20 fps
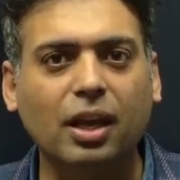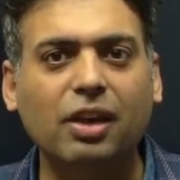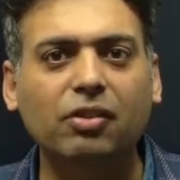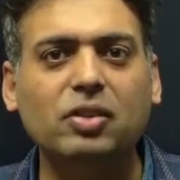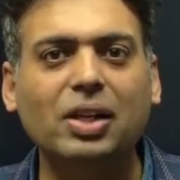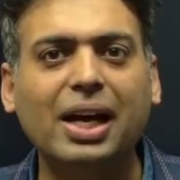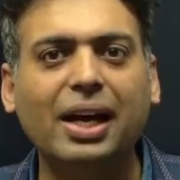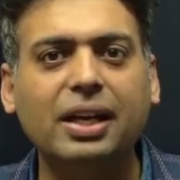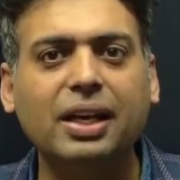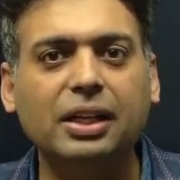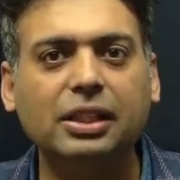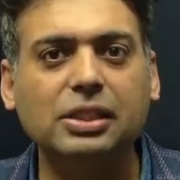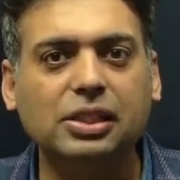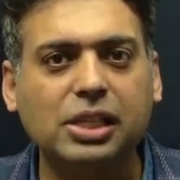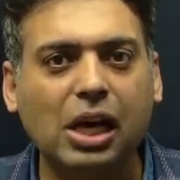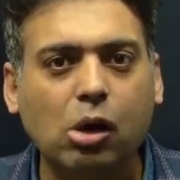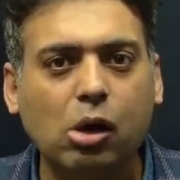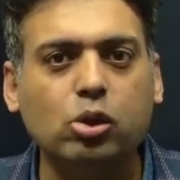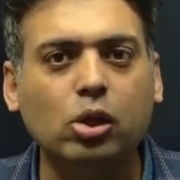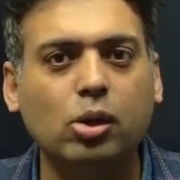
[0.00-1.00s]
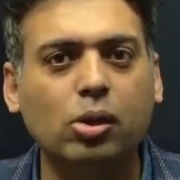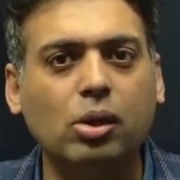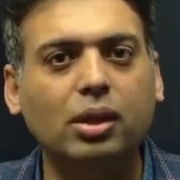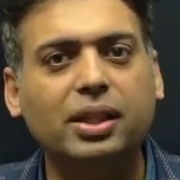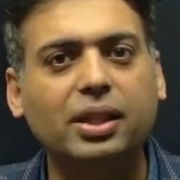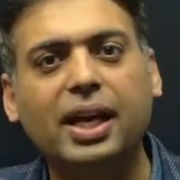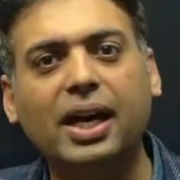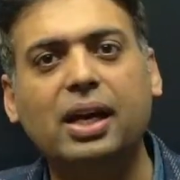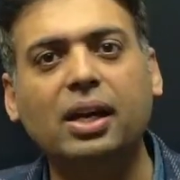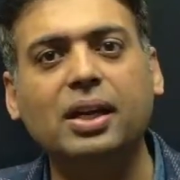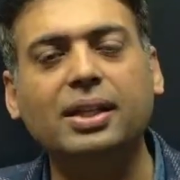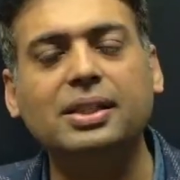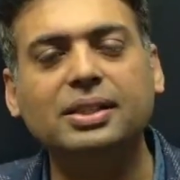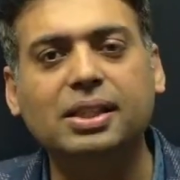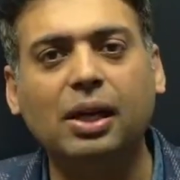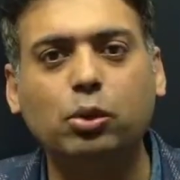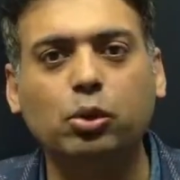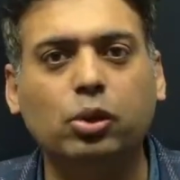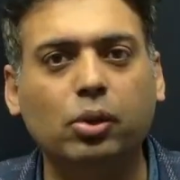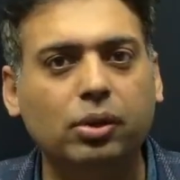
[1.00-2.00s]
If they are in South Hole, they are in
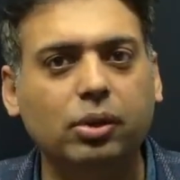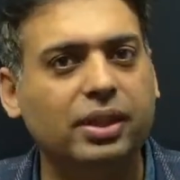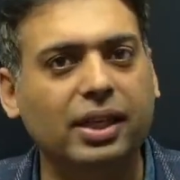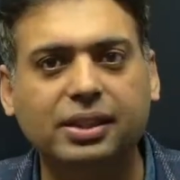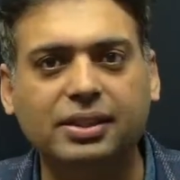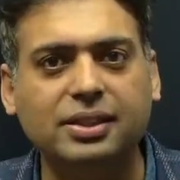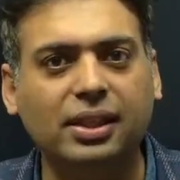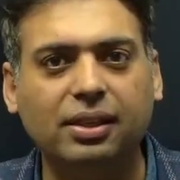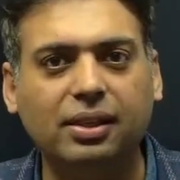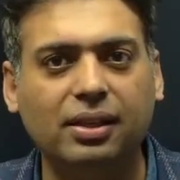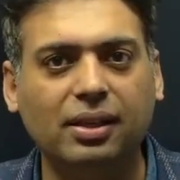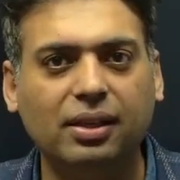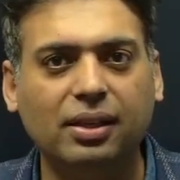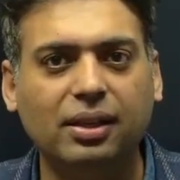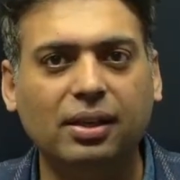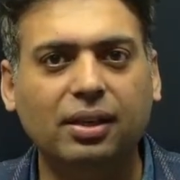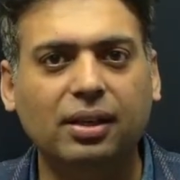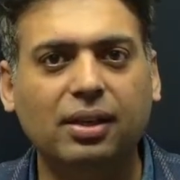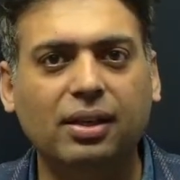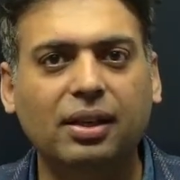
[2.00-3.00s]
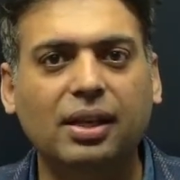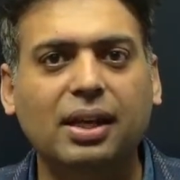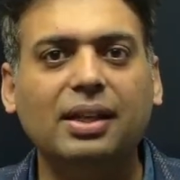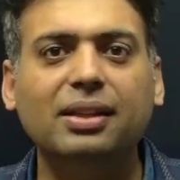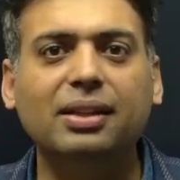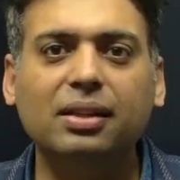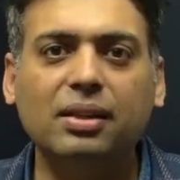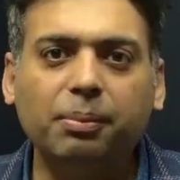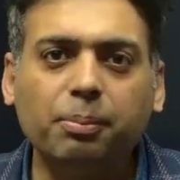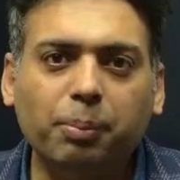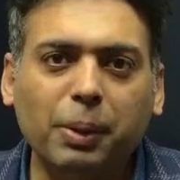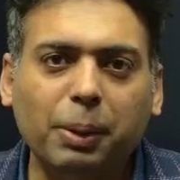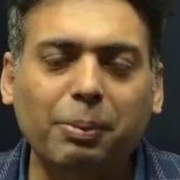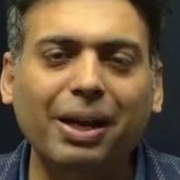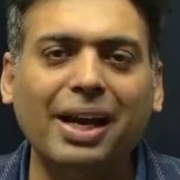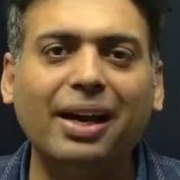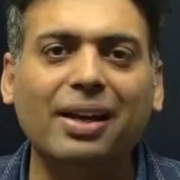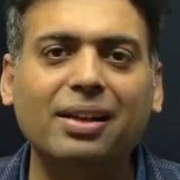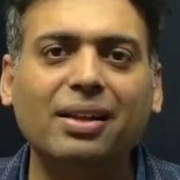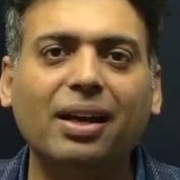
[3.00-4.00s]
South Hole, that's it. And
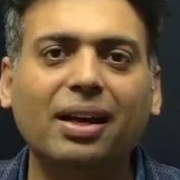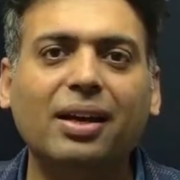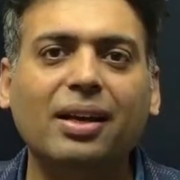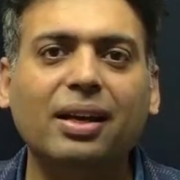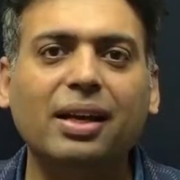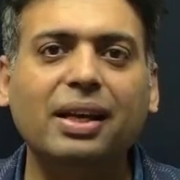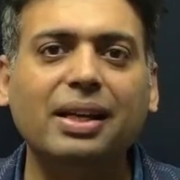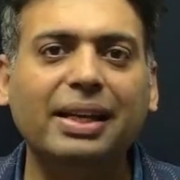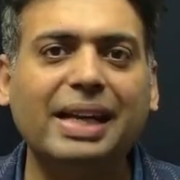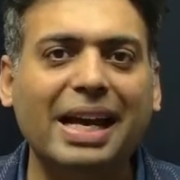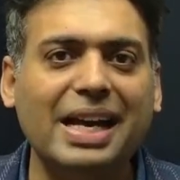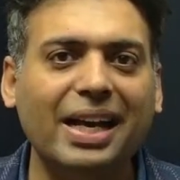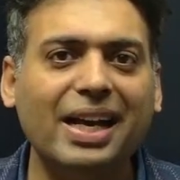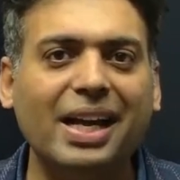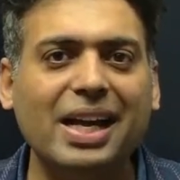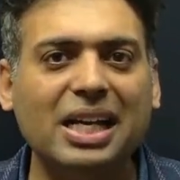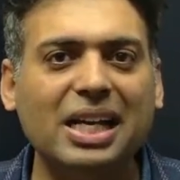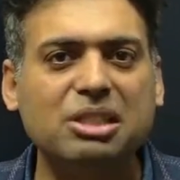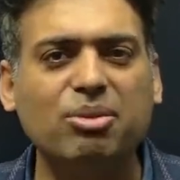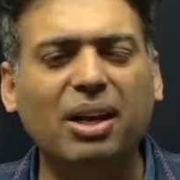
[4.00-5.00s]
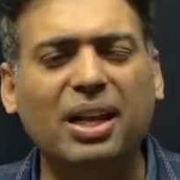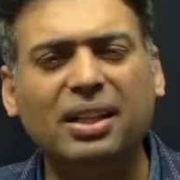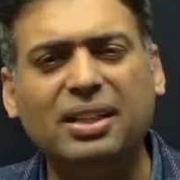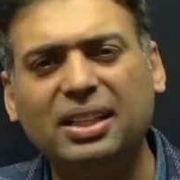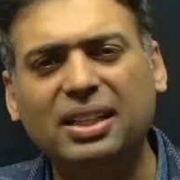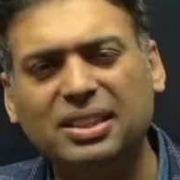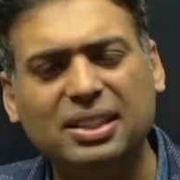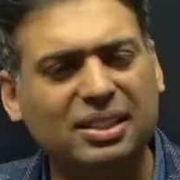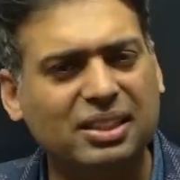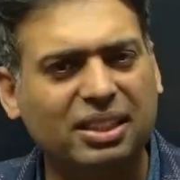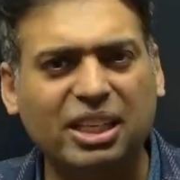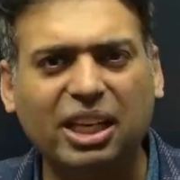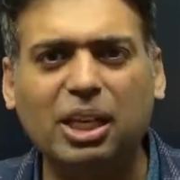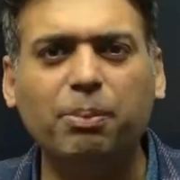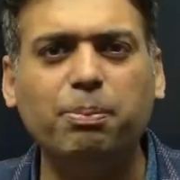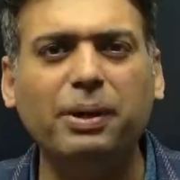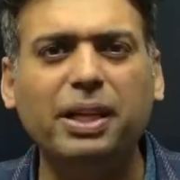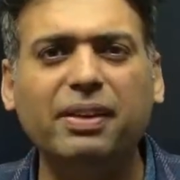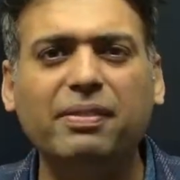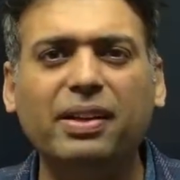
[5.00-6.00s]
people are there in Canada as well, they just
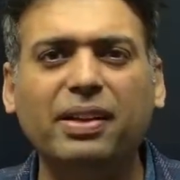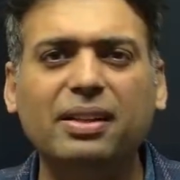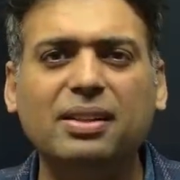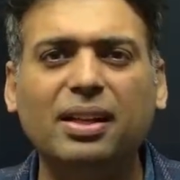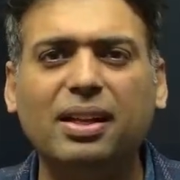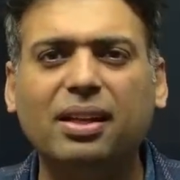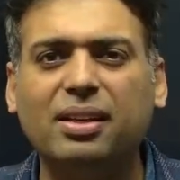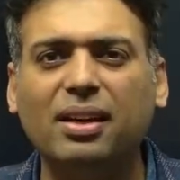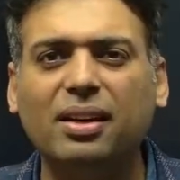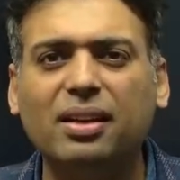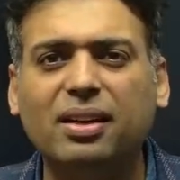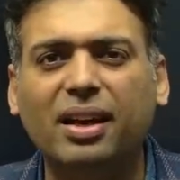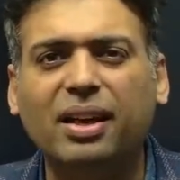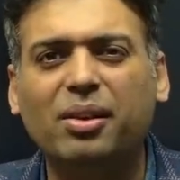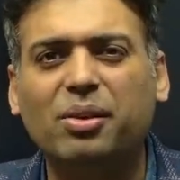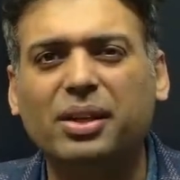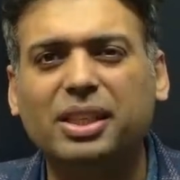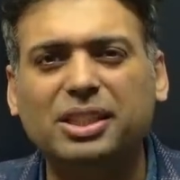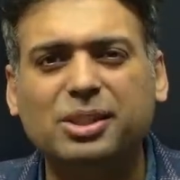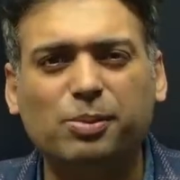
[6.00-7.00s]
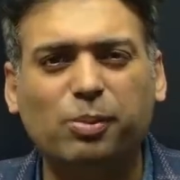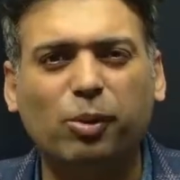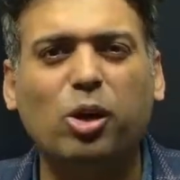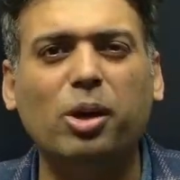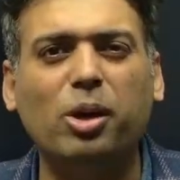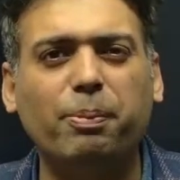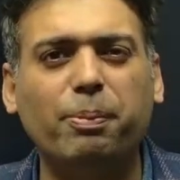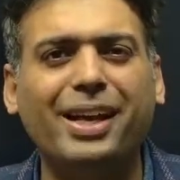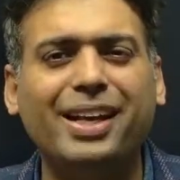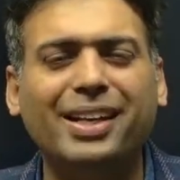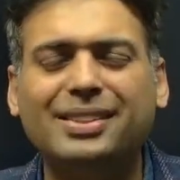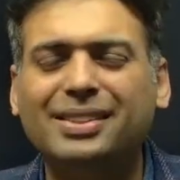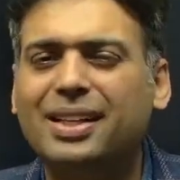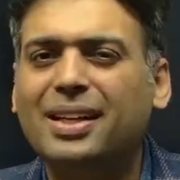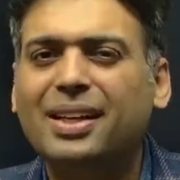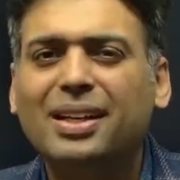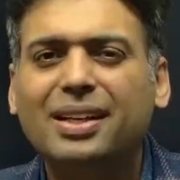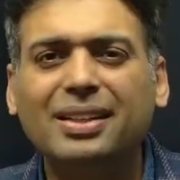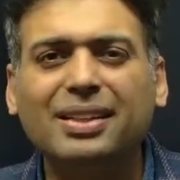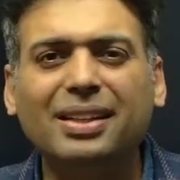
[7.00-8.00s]
keep living their country on a small place,
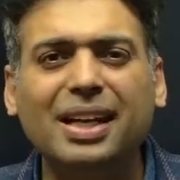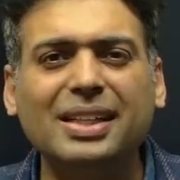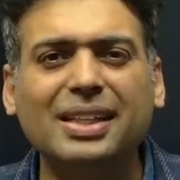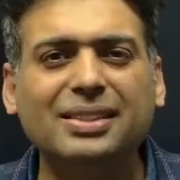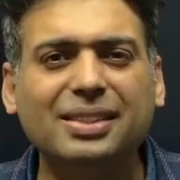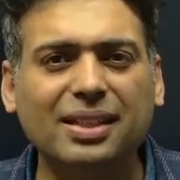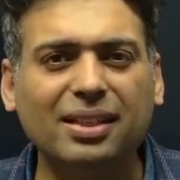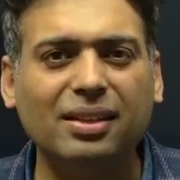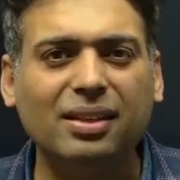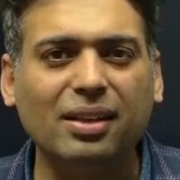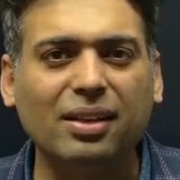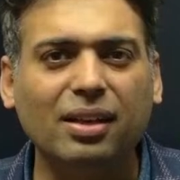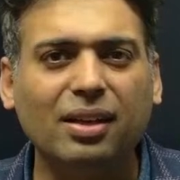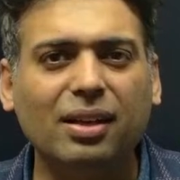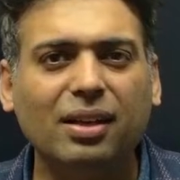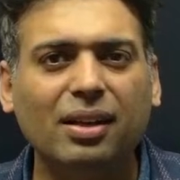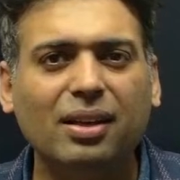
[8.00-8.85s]
that's it.